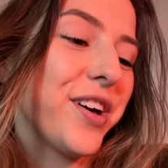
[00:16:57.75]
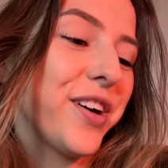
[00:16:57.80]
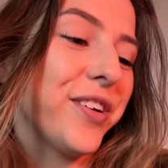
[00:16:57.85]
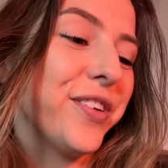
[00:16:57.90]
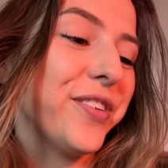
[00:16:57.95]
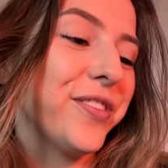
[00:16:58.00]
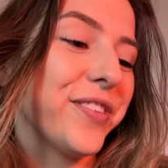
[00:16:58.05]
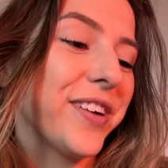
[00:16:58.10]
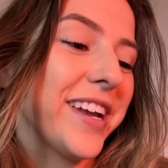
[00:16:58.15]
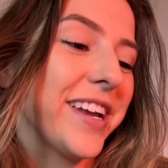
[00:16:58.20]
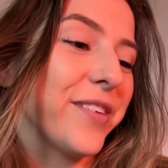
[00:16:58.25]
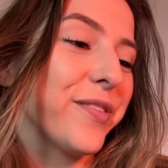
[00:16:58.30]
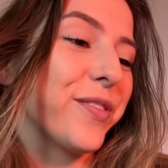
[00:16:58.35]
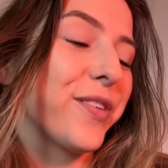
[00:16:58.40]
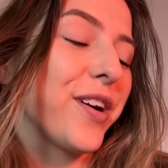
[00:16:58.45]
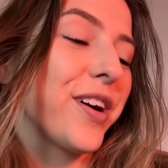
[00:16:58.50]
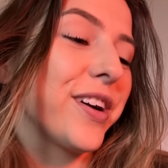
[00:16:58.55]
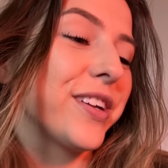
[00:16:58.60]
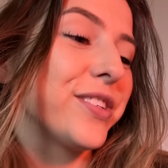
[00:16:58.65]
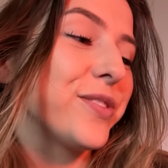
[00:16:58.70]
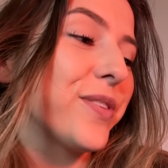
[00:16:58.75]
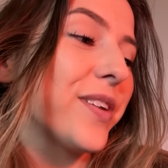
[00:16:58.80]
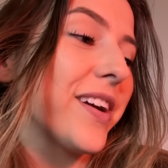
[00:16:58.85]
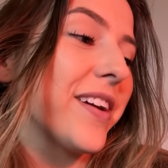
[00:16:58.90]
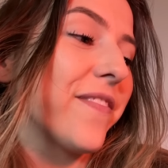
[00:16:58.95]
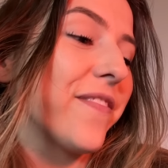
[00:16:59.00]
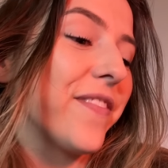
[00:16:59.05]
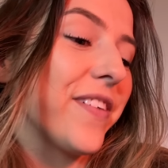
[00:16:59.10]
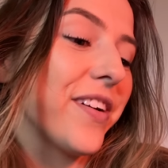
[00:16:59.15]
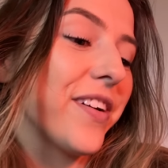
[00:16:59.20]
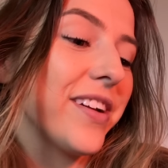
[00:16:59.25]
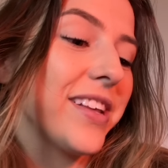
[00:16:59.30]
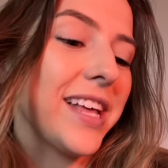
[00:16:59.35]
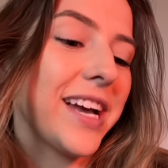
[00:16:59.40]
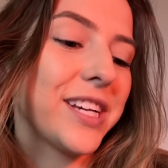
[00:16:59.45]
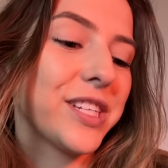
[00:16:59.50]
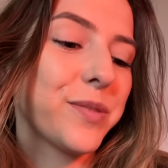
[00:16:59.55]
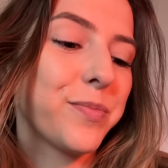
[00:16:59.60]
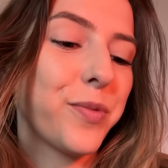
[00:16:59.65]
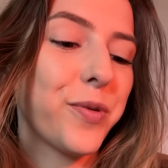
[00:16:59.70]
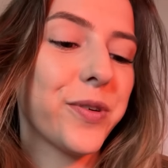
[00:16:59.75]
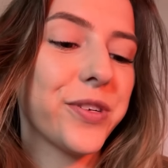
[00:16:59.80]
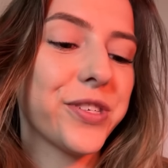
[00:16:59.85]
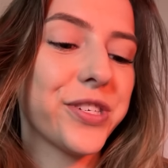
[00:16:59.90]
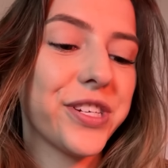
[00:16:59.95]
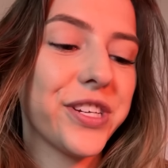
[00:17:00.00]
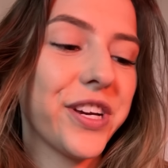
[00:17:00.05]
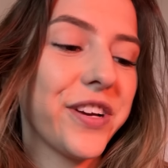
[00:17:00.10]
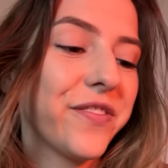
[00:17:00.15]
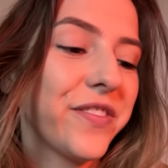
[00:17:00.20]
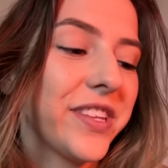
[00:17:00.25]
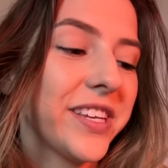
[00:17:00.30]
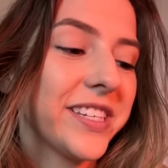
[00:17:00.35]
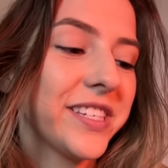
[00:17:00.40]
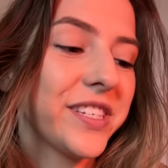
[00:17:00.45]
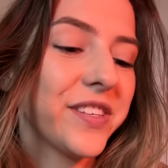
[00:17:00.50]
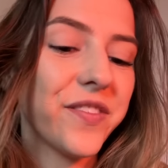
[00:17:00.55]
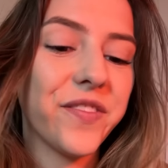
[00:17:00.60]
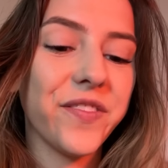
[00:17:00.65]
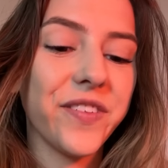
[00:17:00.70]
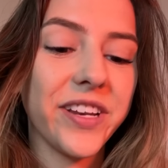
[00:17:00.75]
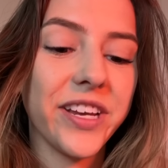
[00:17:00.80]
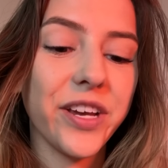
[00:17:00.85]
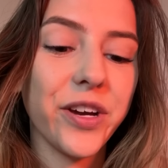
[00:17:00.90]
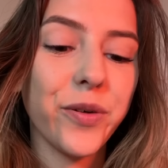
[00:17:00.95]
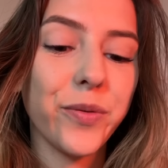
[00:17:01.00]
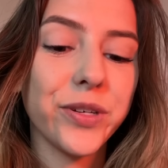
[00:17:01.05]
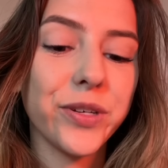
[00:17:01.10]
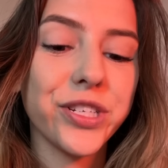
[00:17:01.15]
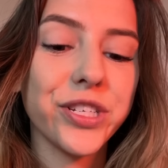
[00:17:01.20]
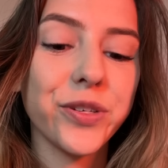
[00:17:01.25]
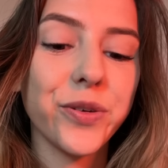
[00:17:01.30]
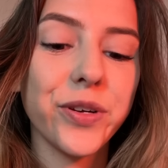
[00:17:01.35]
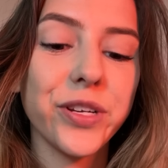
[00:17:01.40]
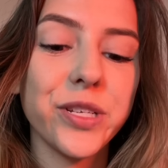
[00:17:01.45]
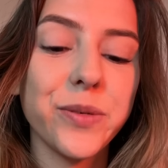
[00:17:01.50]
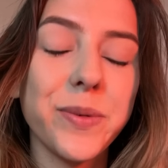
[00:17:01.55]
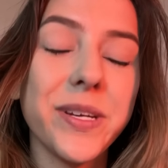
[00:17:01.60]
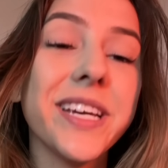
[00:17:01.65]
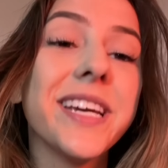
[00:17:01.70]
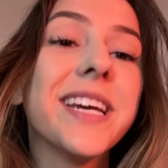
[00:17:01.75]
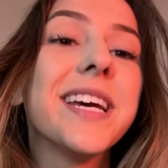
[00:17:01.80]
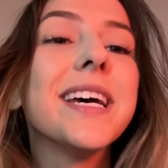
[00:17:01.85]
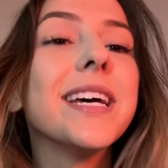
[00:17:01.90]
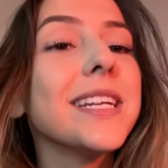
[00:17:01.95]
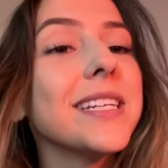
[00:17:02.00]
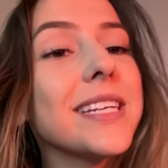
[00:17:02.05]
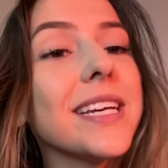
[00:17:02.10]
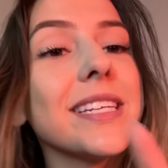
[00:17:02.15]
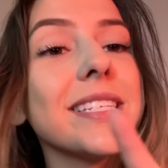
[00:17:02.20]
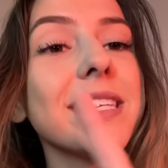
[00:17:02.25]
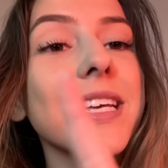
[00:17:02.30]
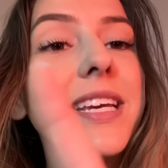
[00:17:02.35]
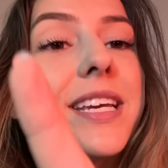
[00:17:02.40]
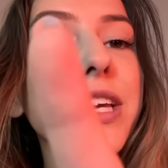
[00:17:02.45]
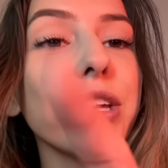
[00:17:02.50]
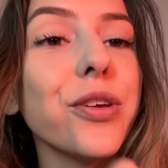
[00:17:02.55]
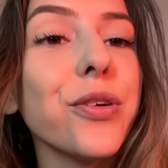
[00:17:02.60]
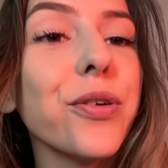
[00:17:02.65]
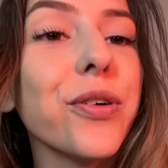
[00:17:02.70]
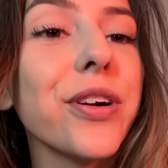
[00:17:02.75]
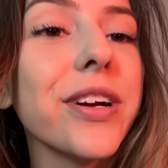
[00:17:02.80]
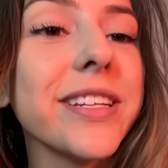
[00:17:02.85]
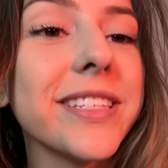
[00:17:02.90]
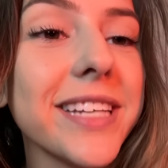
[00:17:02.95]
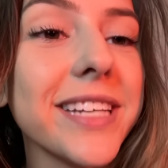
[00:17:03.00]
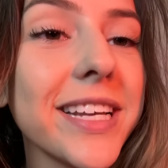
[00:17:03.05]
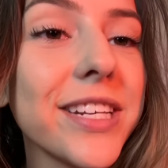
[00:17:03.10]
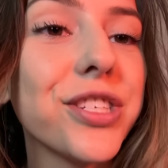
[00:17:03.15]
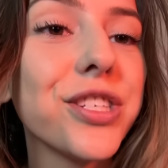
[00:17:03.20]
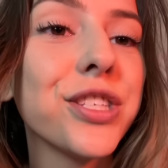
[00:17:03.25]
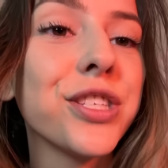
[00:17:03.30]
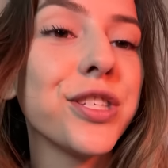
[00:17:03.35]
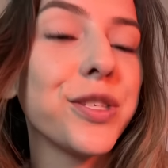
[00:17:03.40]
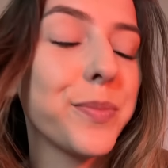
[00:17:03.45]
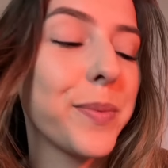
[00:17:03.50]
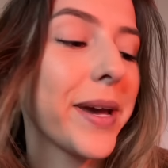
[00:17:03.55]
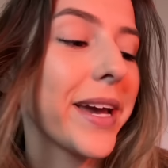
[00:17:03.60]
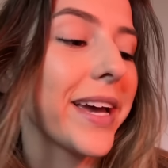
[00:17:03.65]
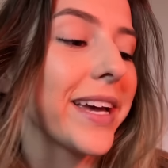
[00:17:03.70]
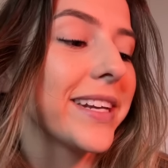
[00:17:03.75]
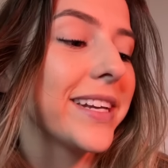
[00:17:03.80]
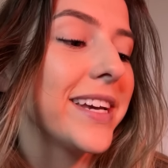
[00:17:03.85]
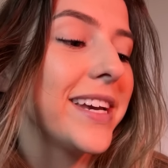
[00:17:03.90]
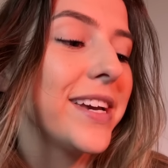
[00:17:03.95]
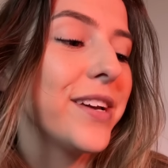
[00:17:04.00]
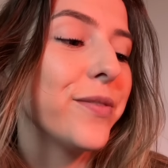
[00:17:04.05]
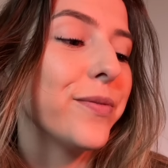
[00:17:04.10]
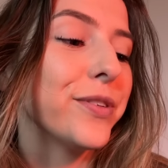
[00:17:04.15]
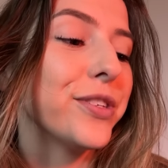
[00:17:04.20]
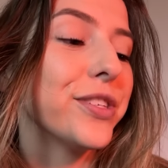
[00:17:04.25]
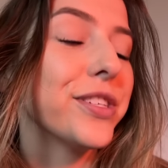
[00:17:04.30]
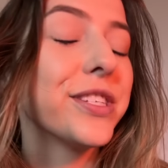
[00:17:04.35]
All right, we're on to our very last portion of this video, which is going to be testing your attention span, which